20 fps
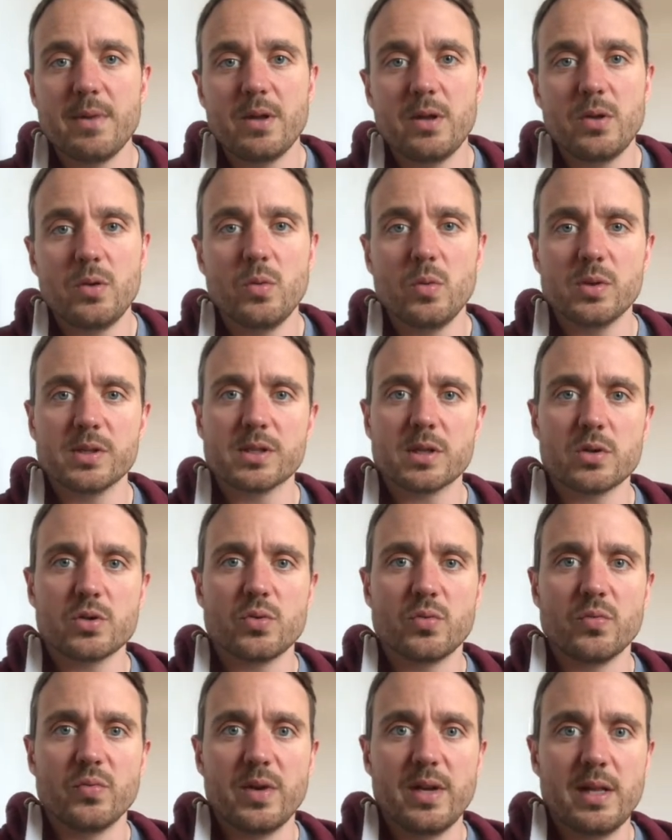you will start to
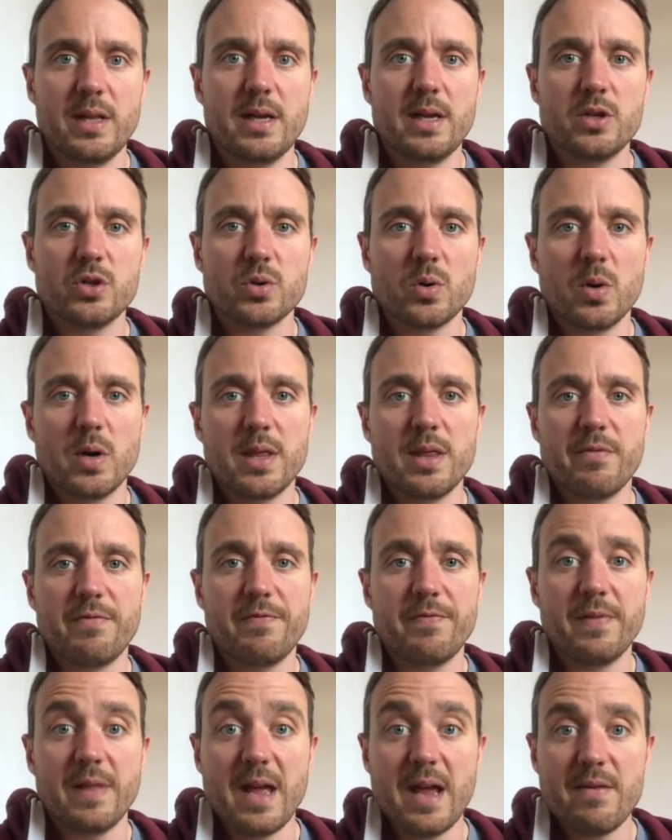really enjoy the
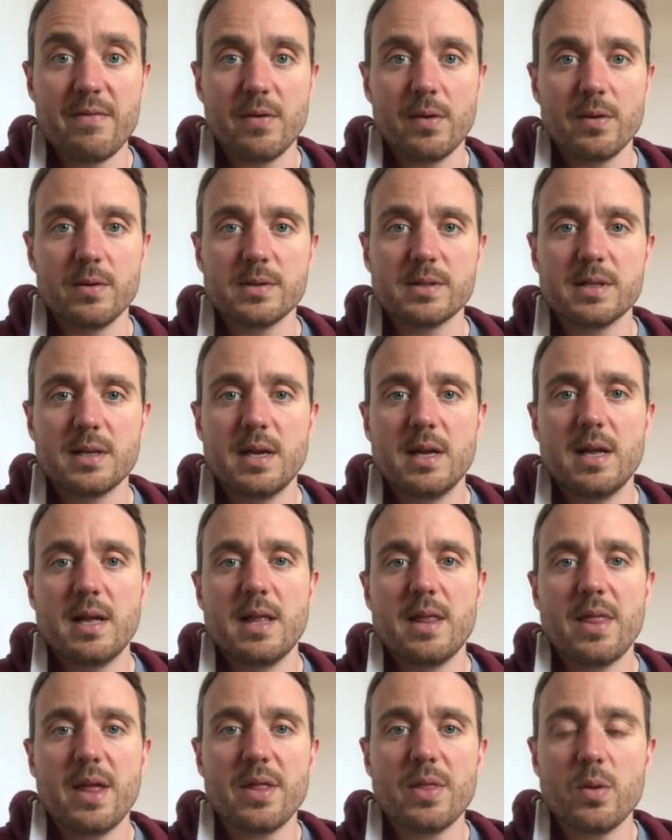flavors
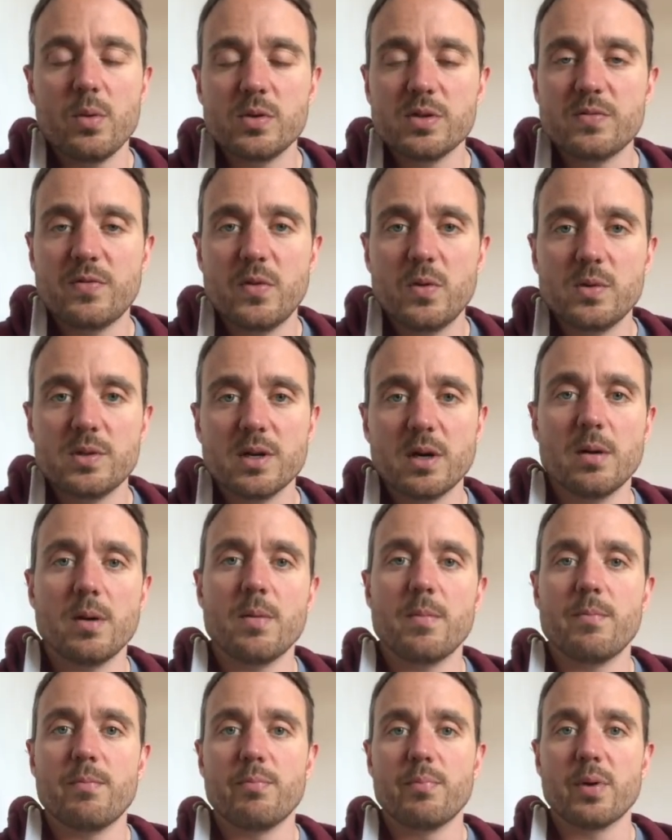that those foods are
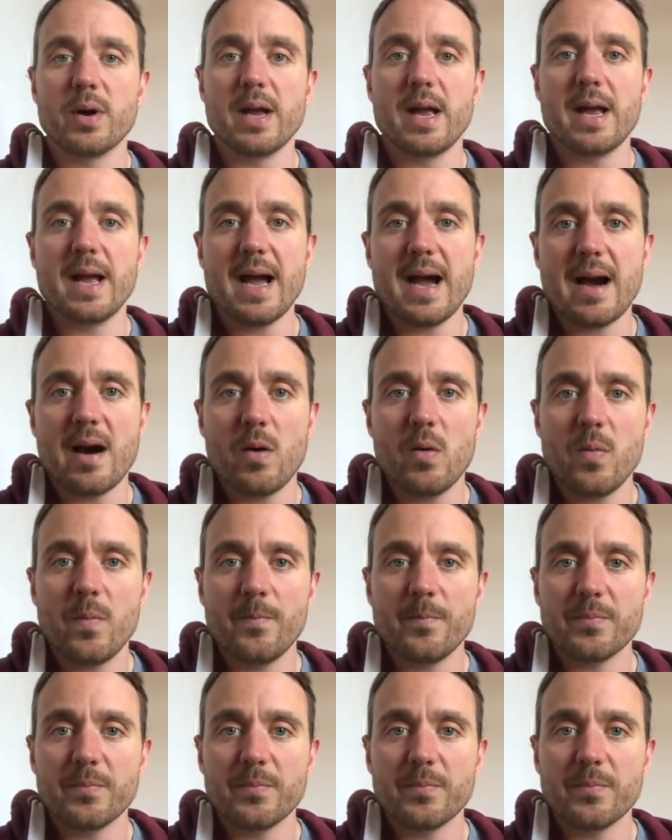bringing out.